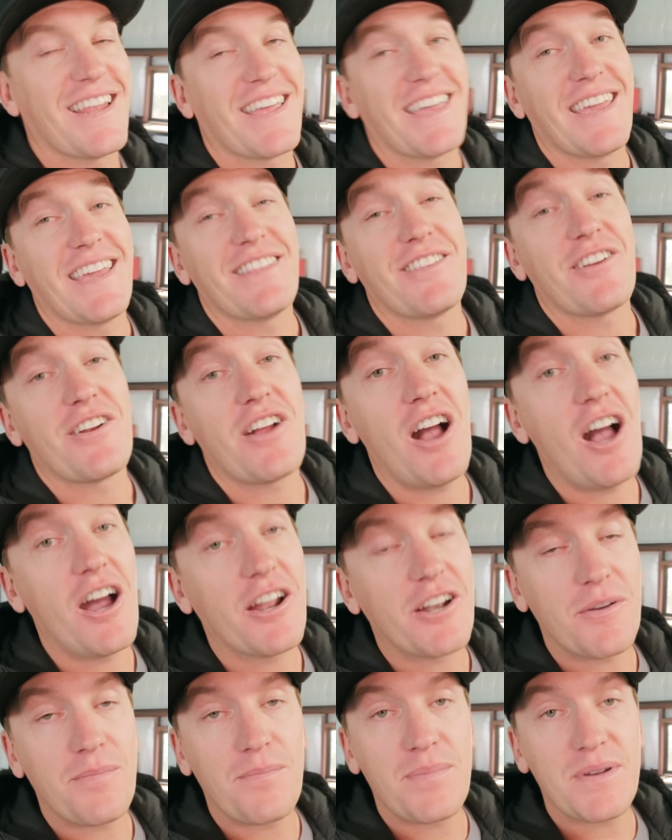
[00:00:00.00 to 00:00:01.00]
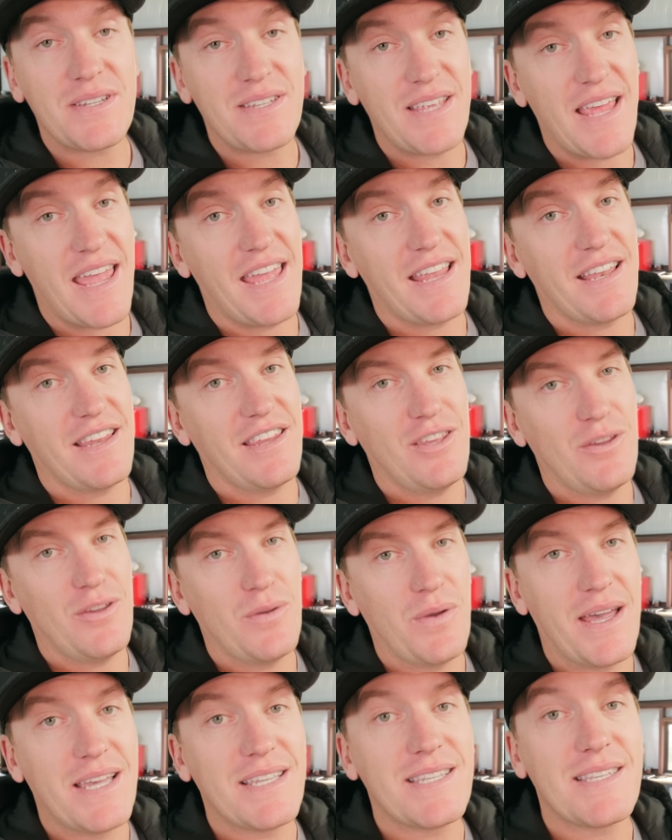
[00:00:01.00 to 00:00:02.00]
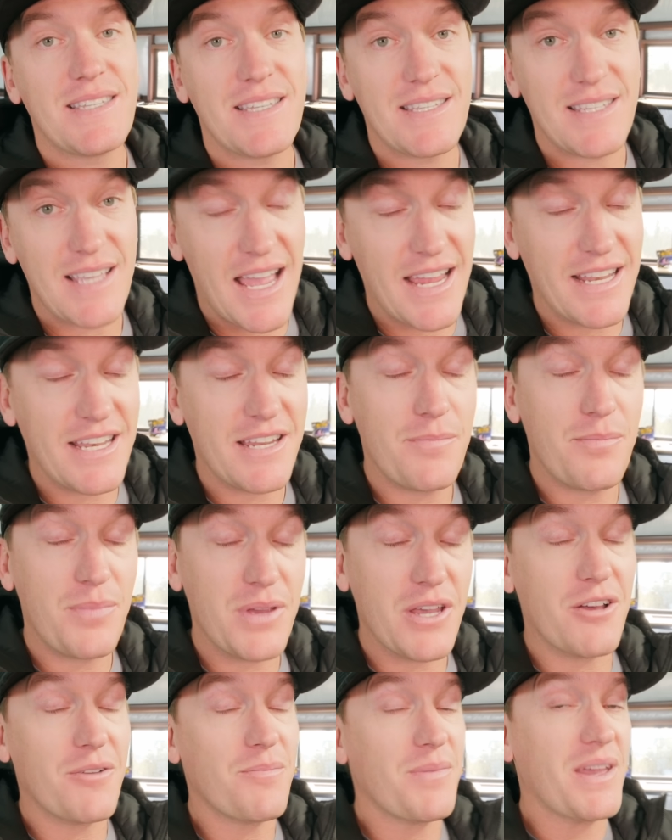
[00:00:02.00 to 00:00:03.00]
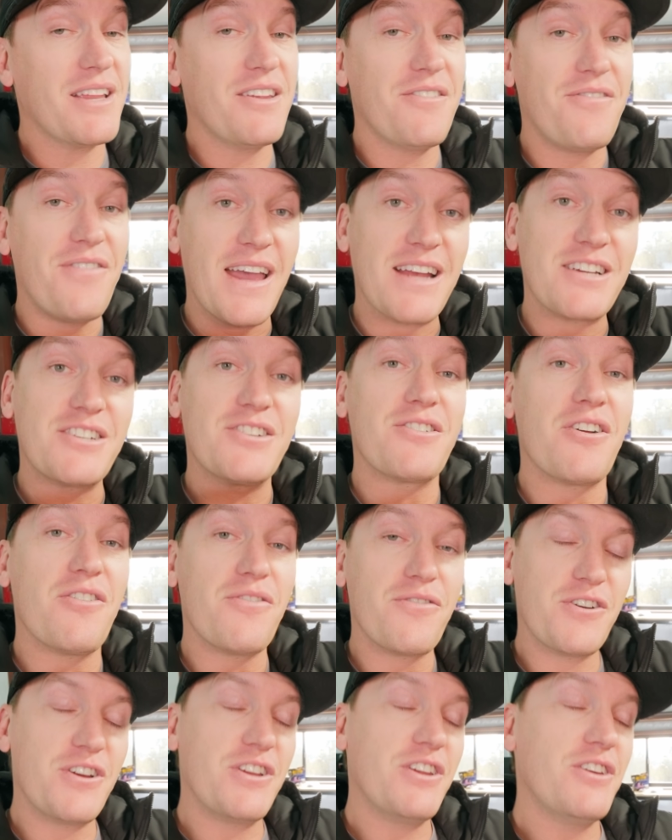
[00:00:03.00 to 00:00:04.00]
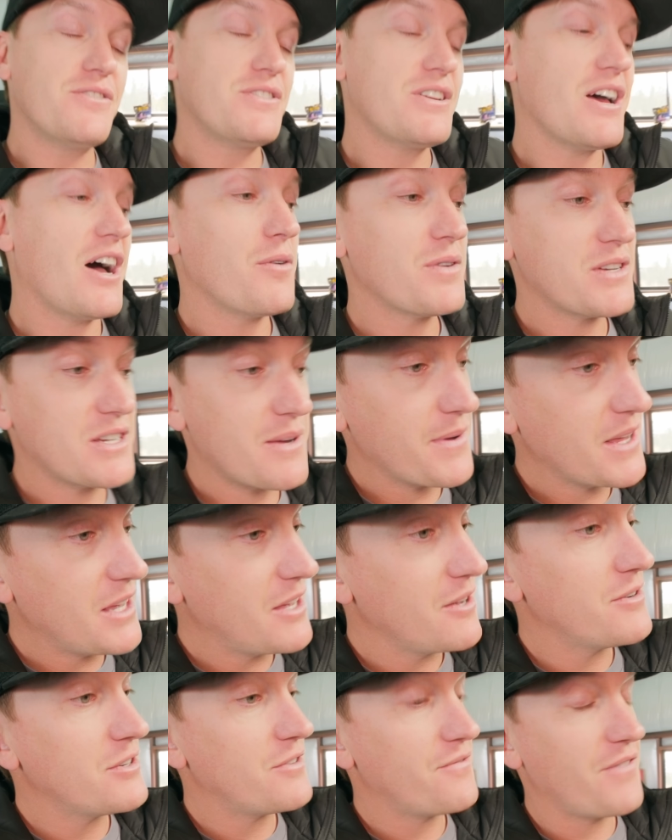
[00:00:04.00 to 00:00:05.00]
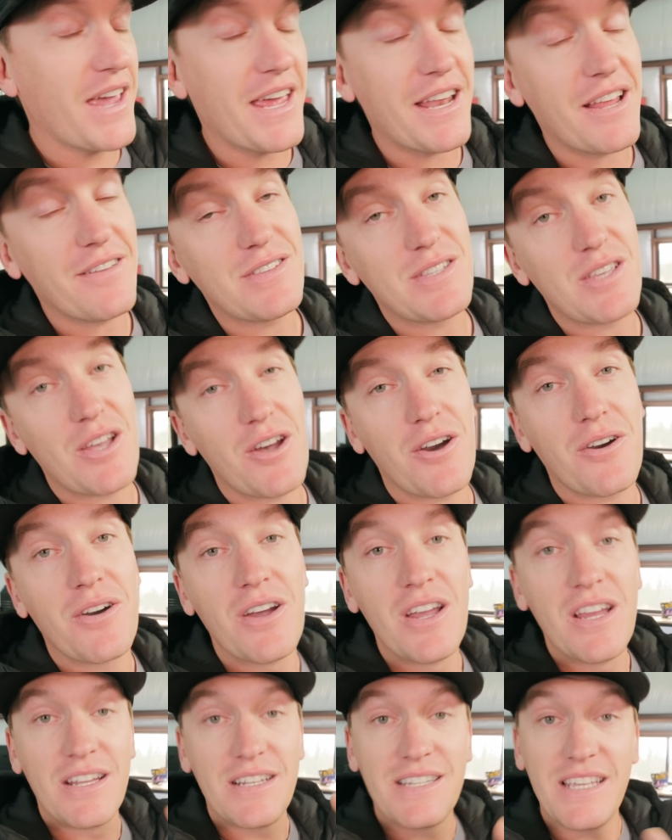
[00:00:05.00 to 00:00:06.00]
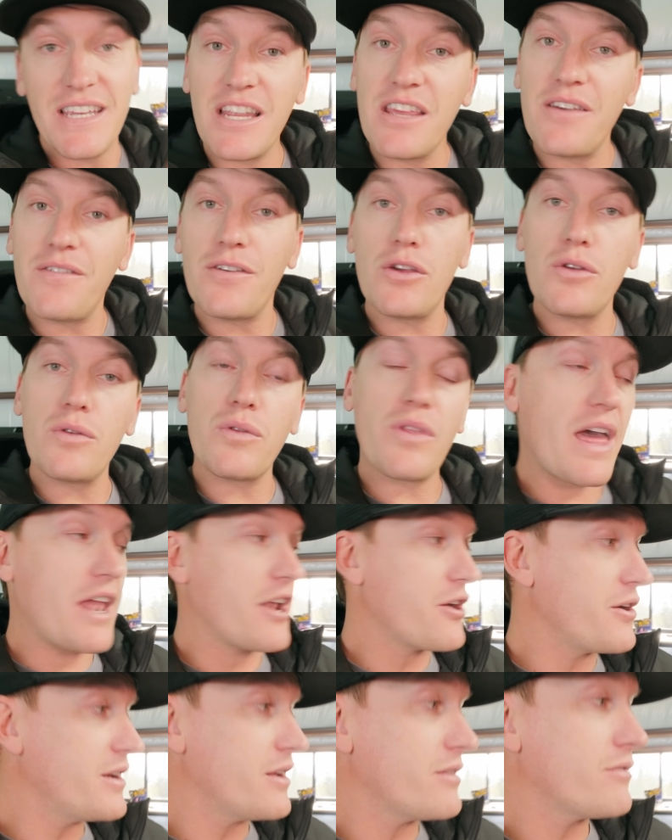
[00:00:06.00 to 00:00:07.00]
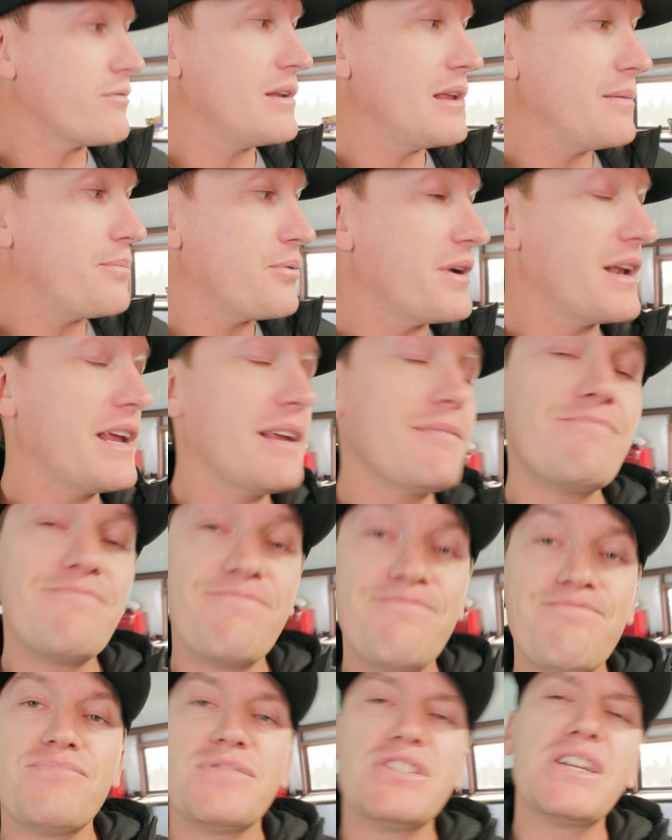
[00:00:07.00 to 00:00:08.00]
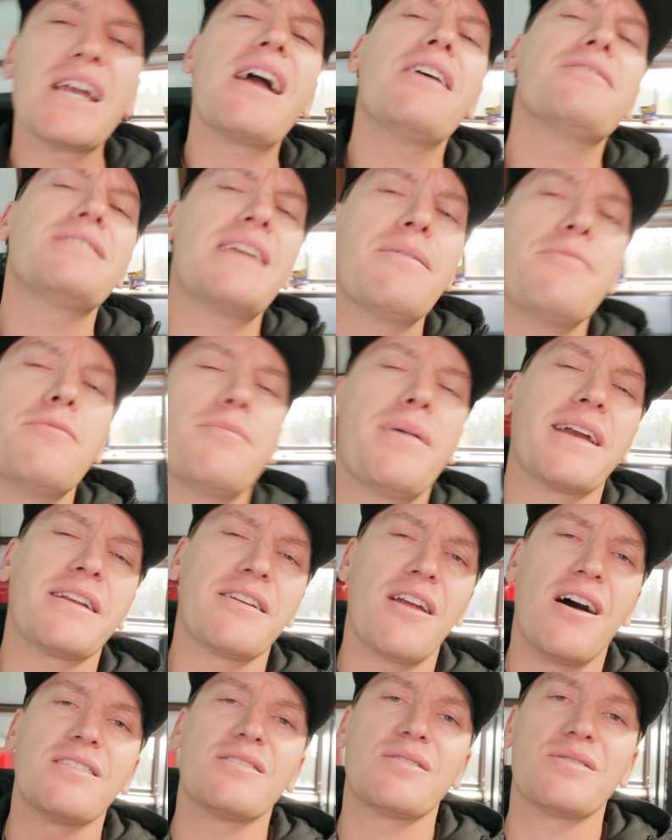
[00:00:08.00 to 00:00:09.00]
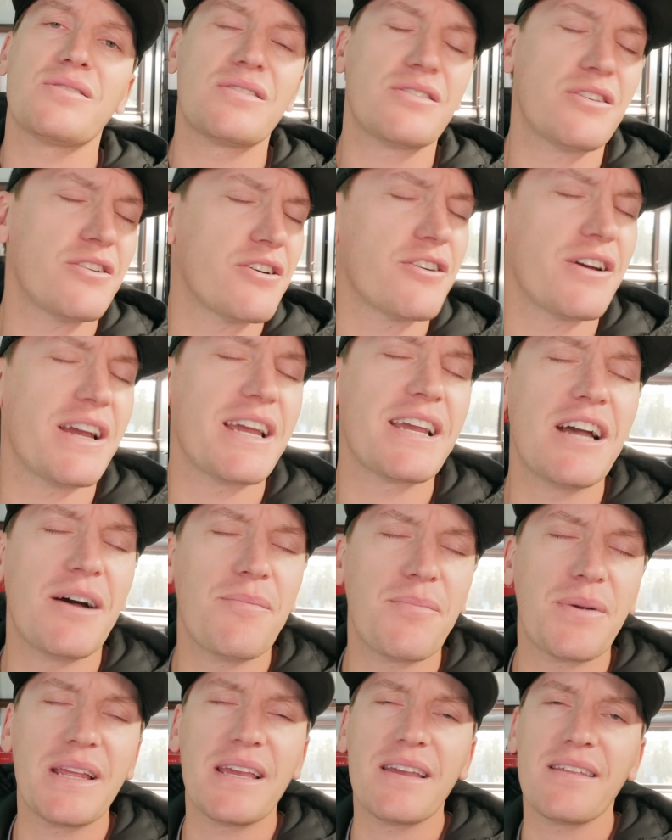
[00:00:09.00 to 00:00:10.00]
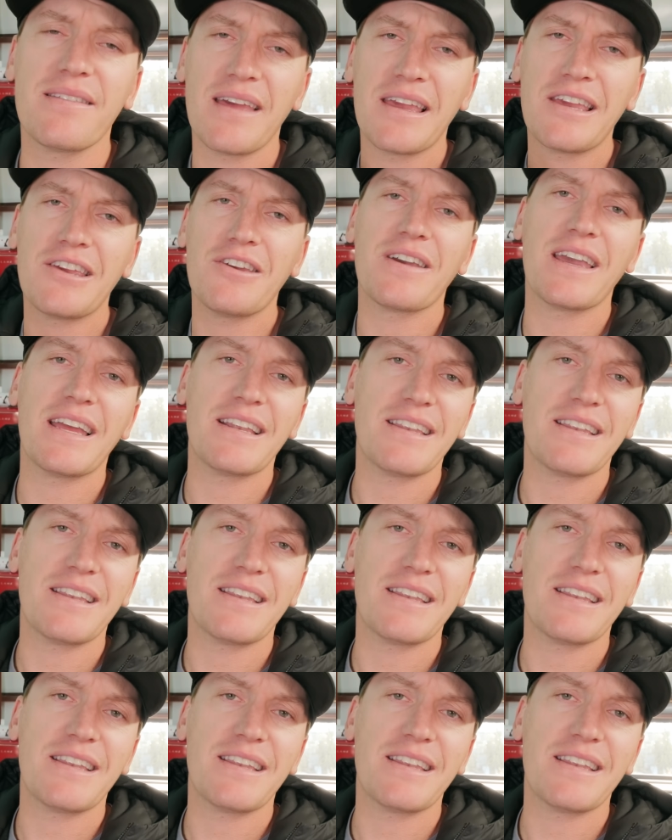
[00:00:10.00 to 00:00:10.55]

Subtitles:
again, they're 100% US designed and built, manufactured over in Utah, which I'm a huge fan of. So to any of you that are into 3D printing, check out Diamondback Nozzles. They're a great company. Thank you again,